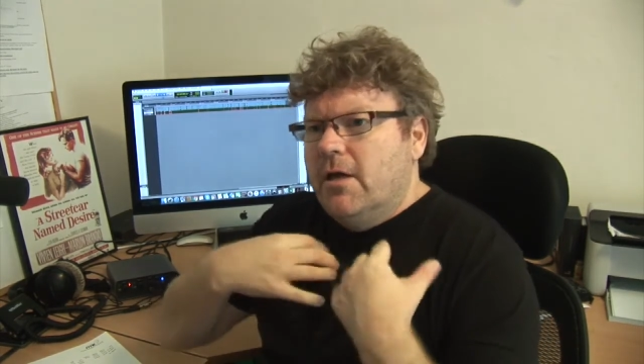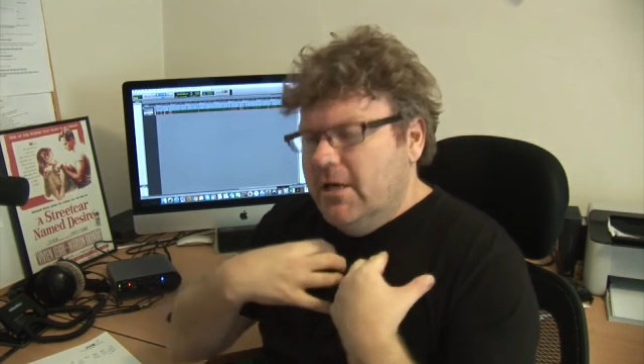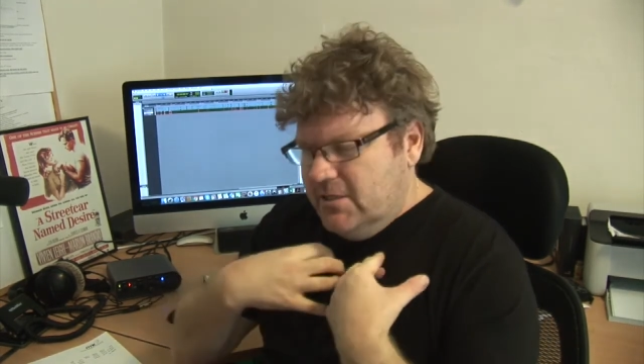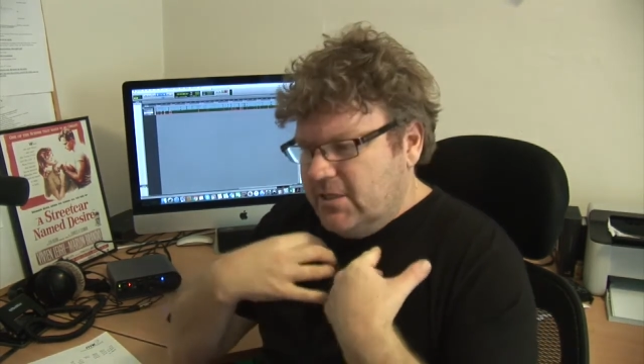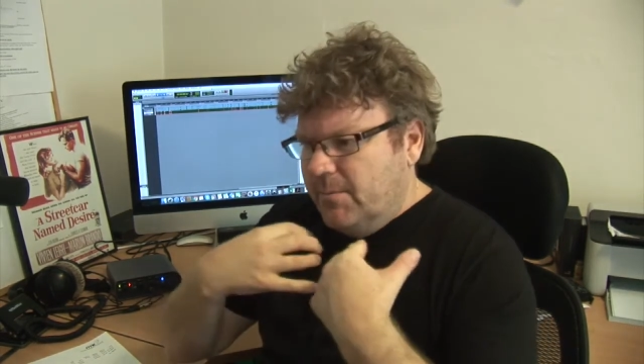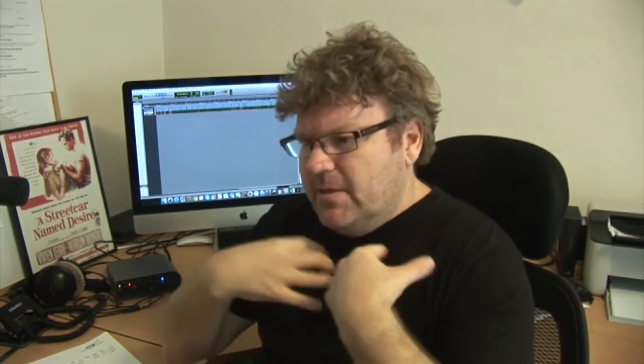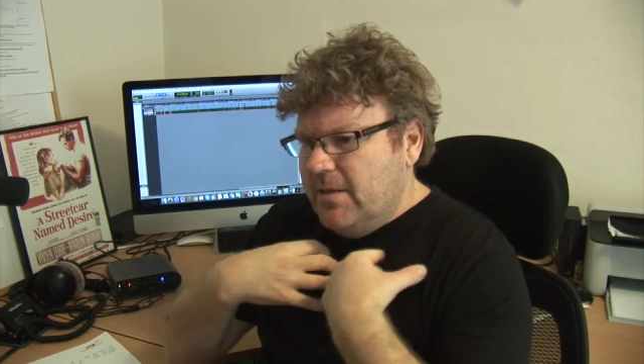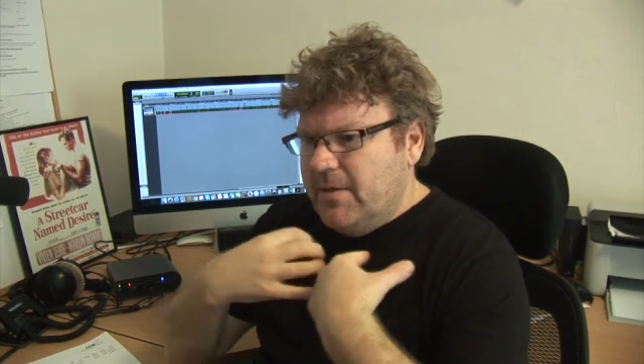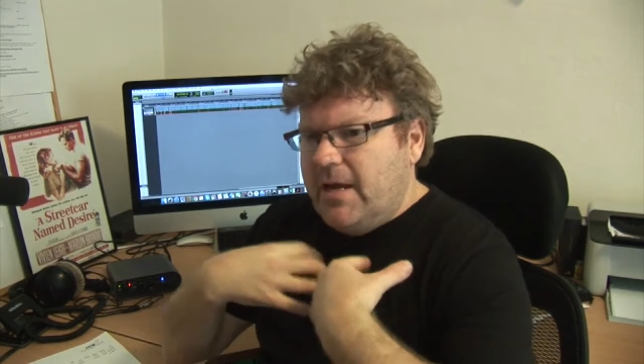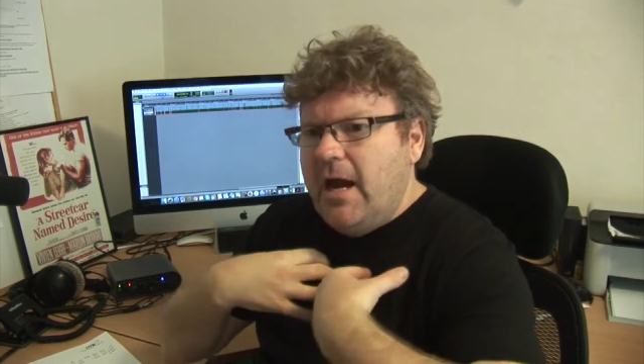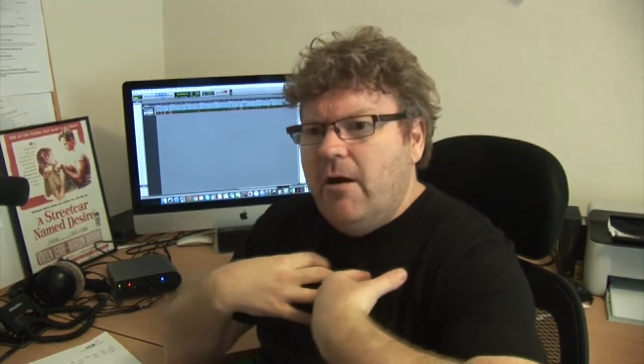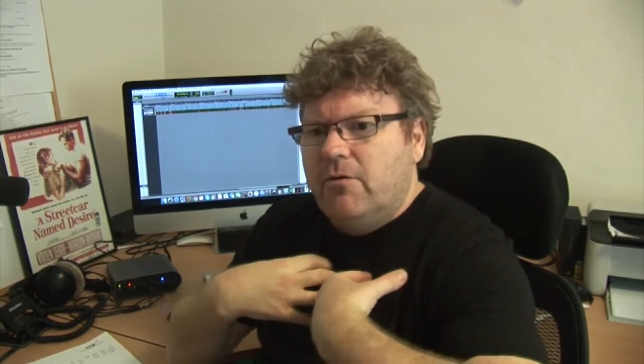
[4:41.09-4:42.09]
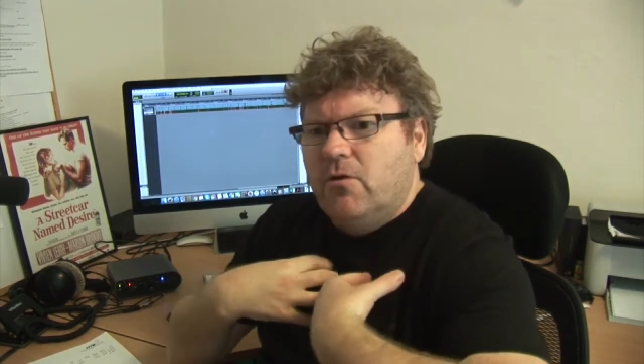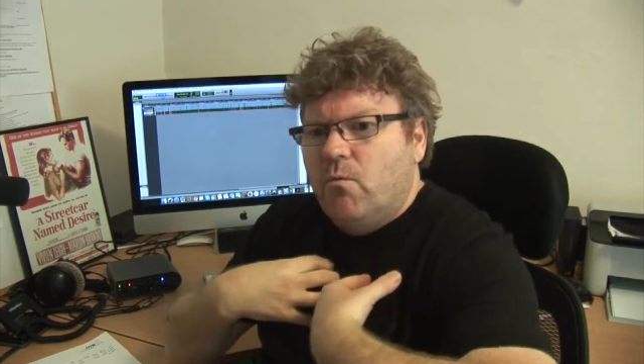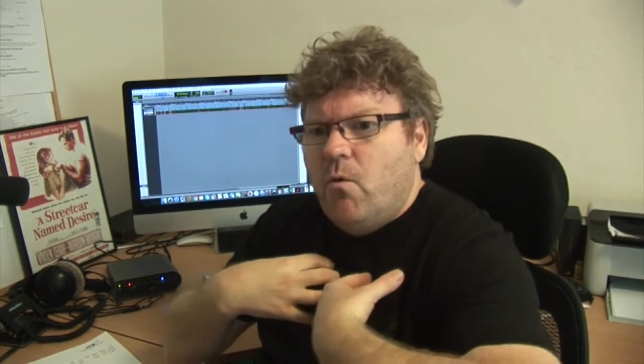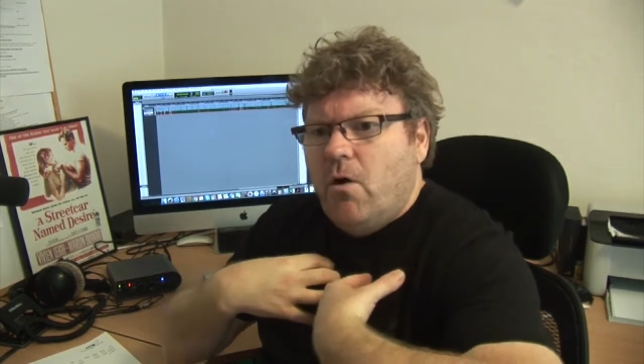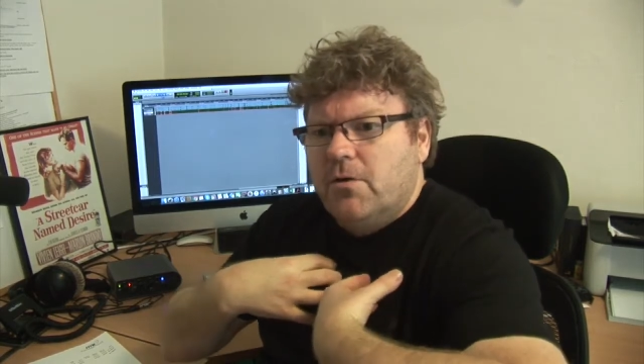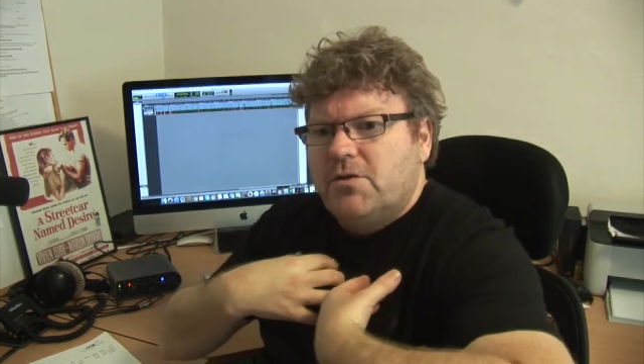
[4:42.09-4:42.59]
it's something that the character
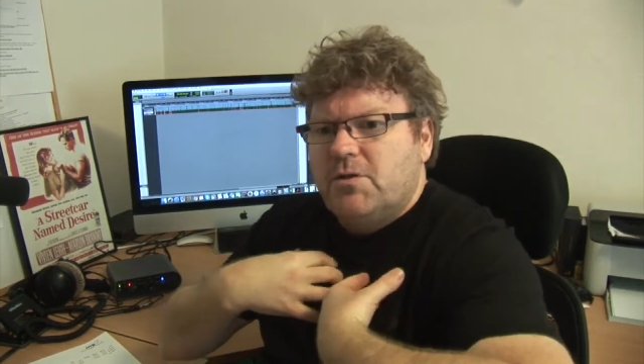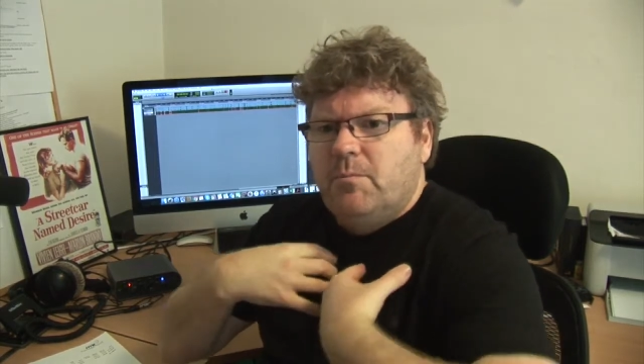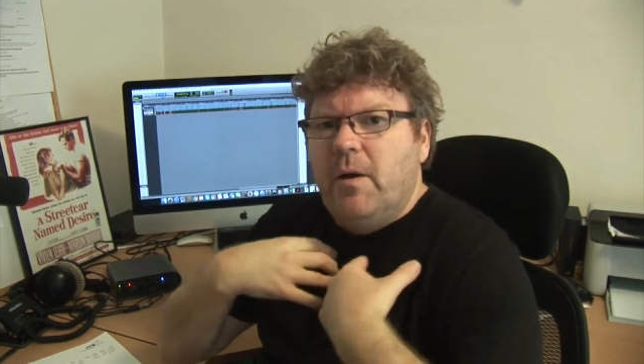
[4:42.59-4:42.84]
wants,